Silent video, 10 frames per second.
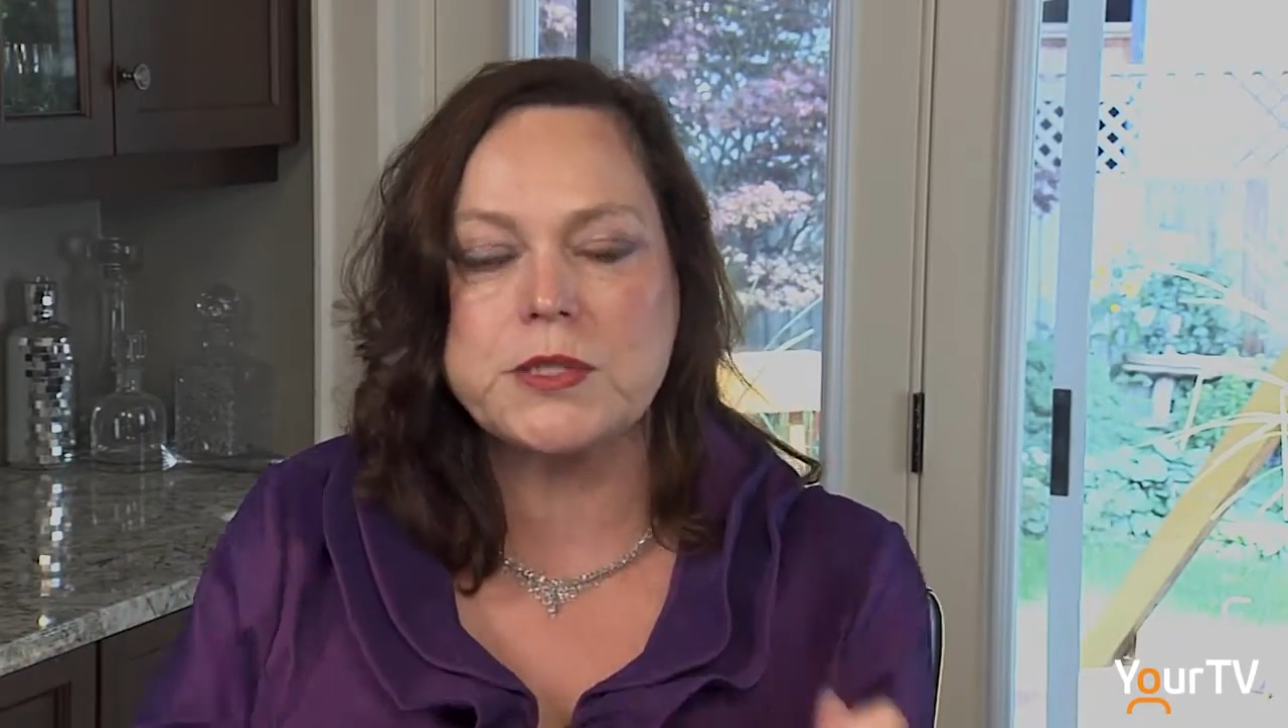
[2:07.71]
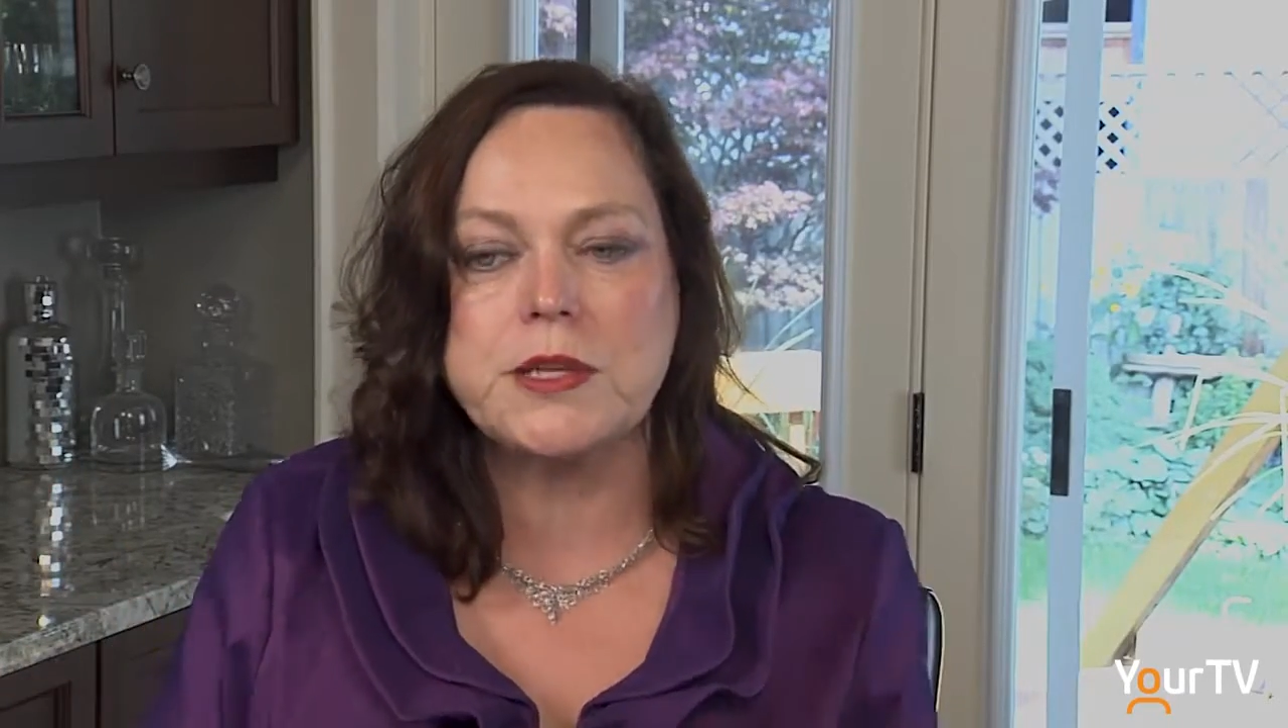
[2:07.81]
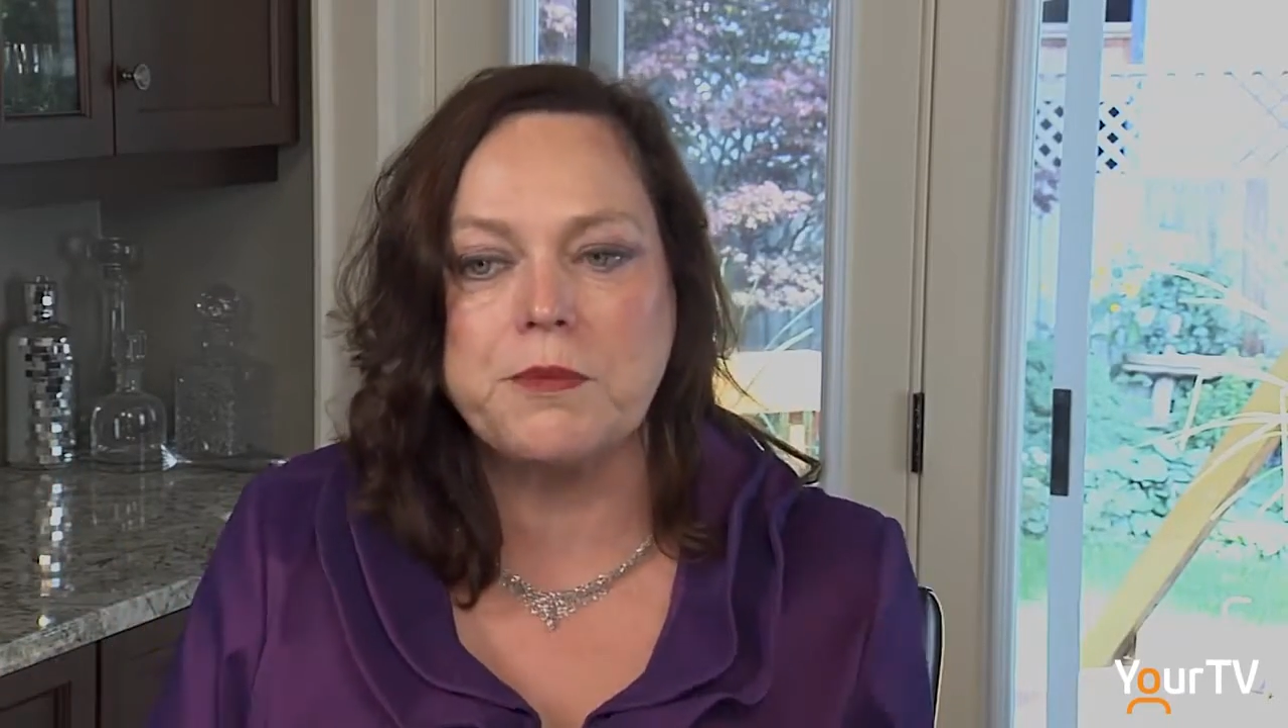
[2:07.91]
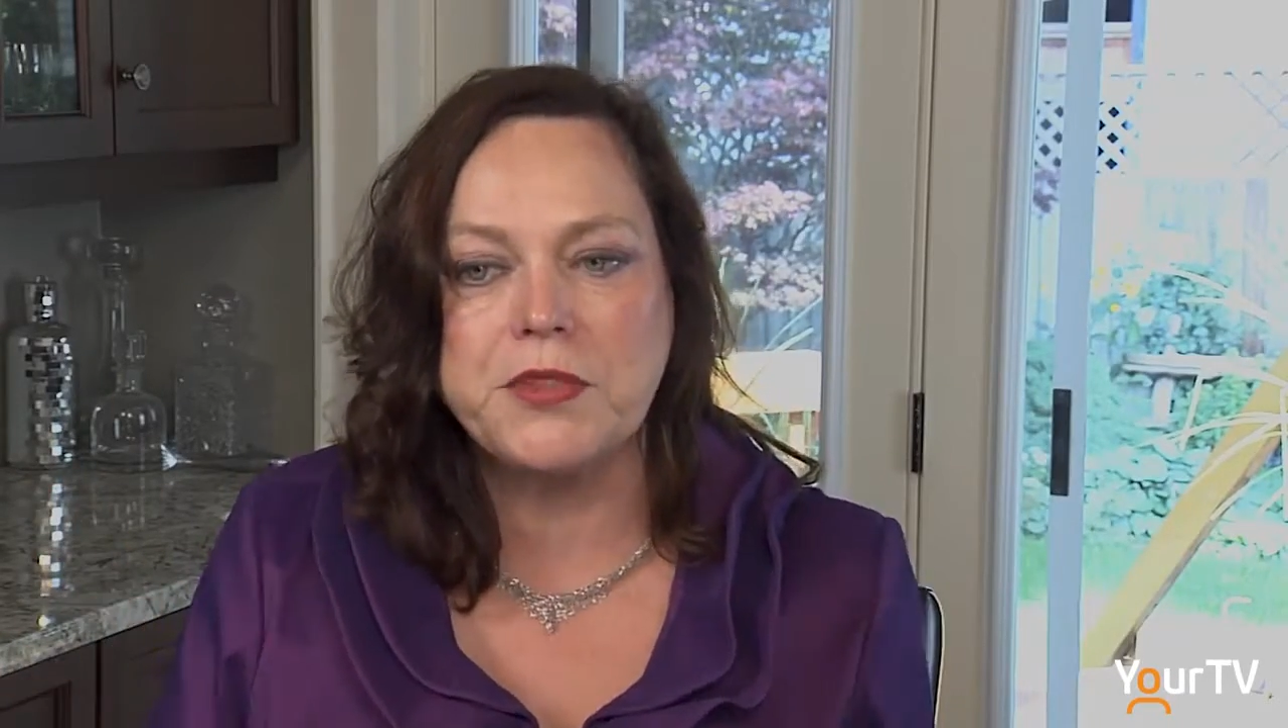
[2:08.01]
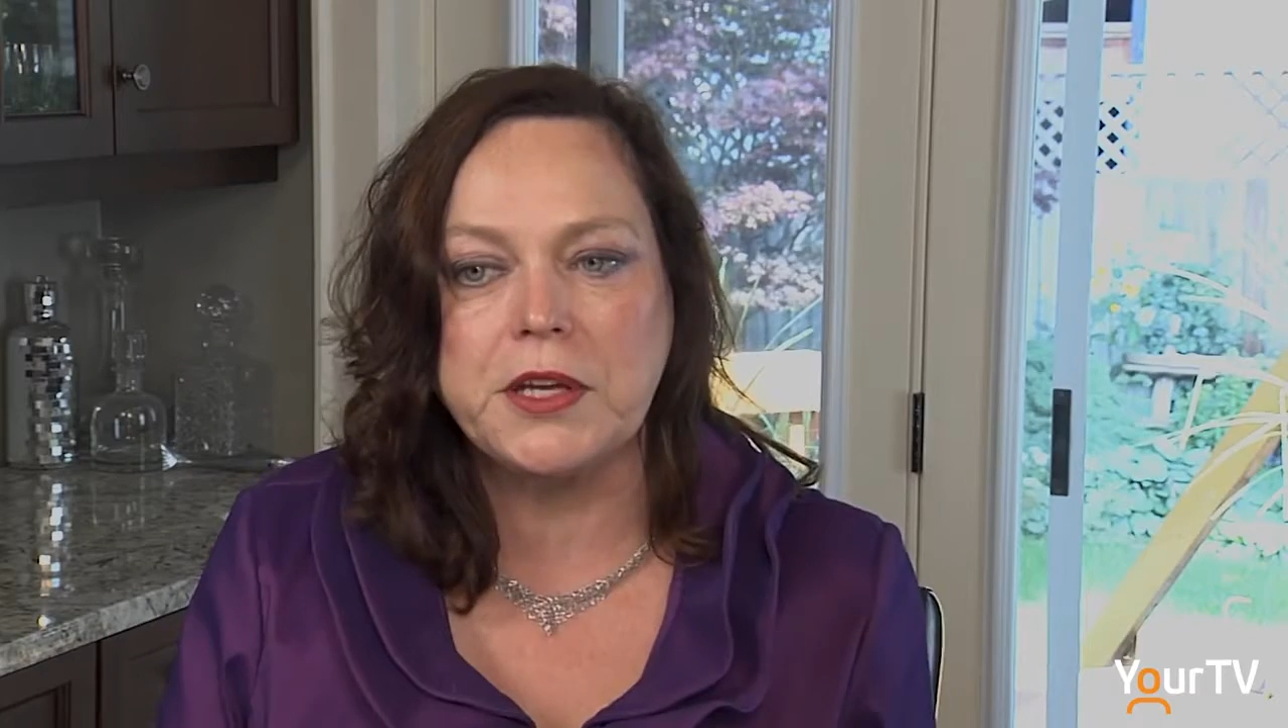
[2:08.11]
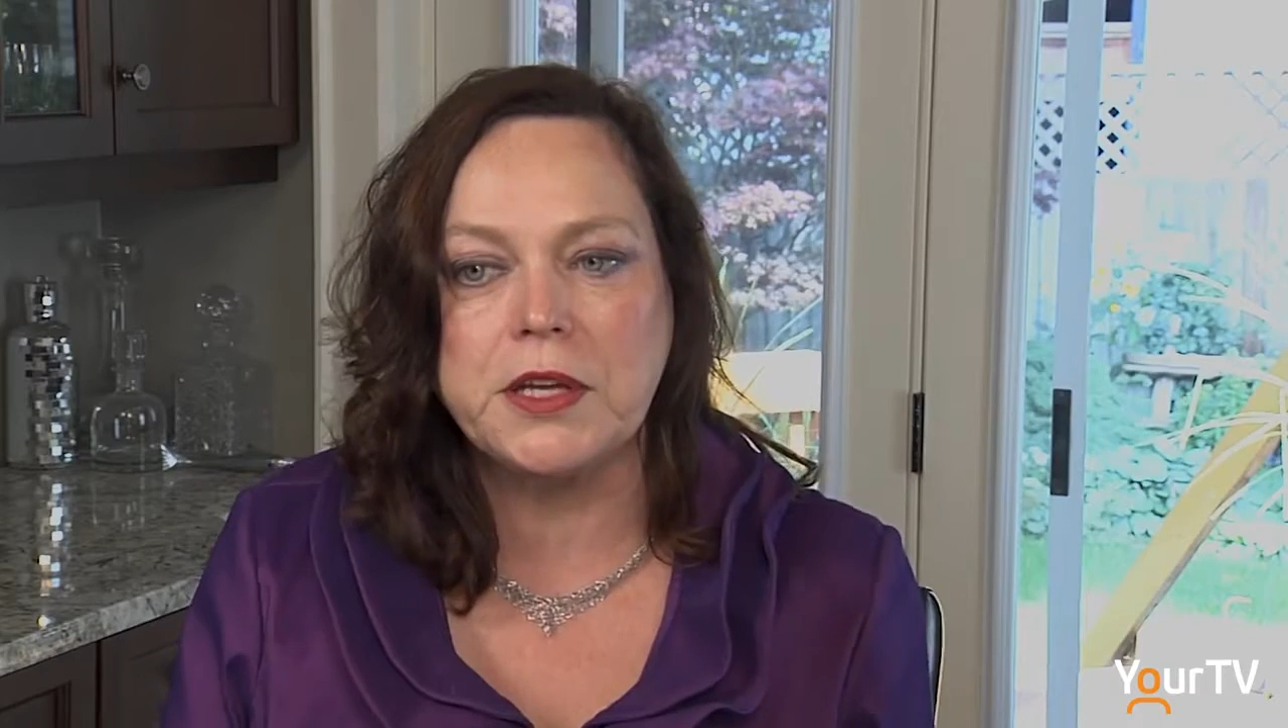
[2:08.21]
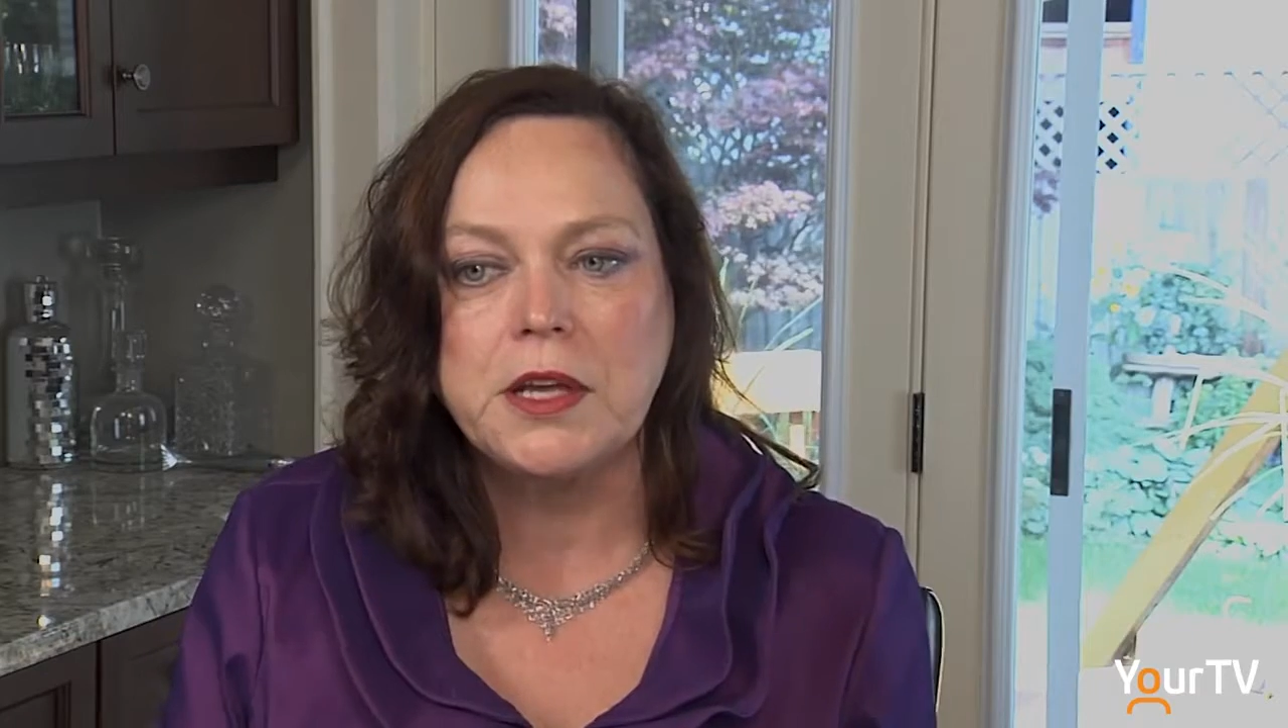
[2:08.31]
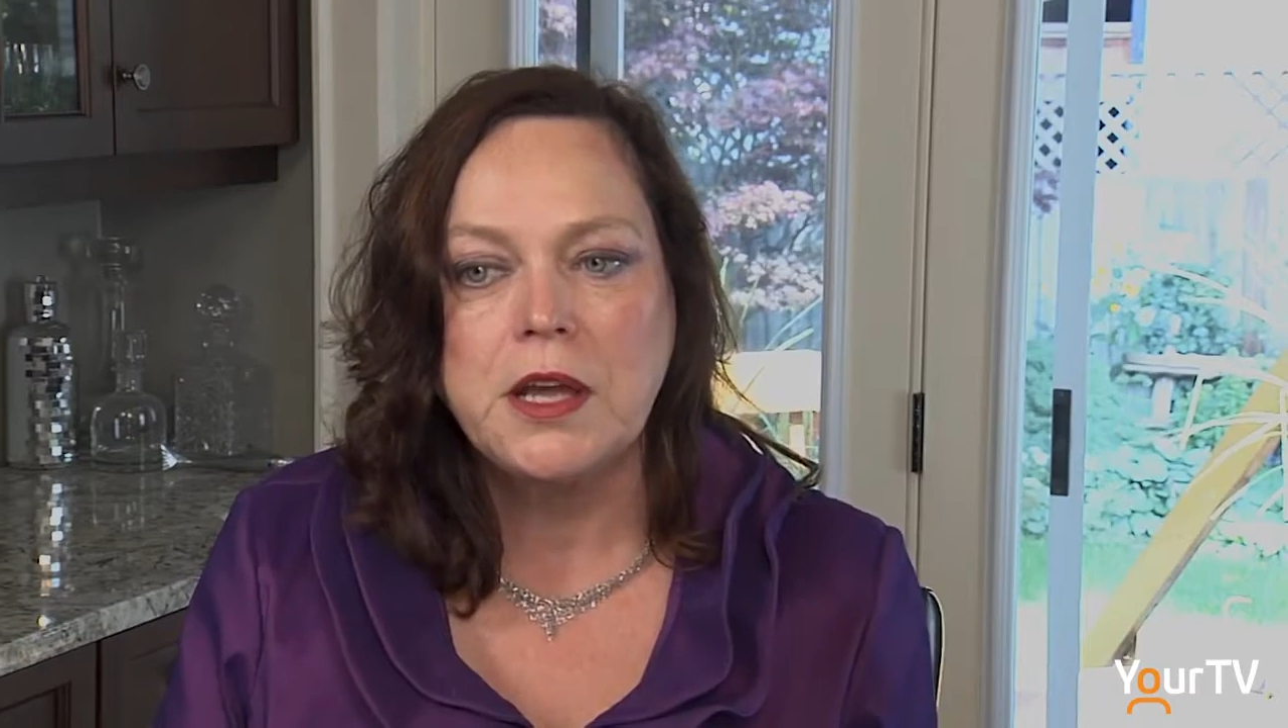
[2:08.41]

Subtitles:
something,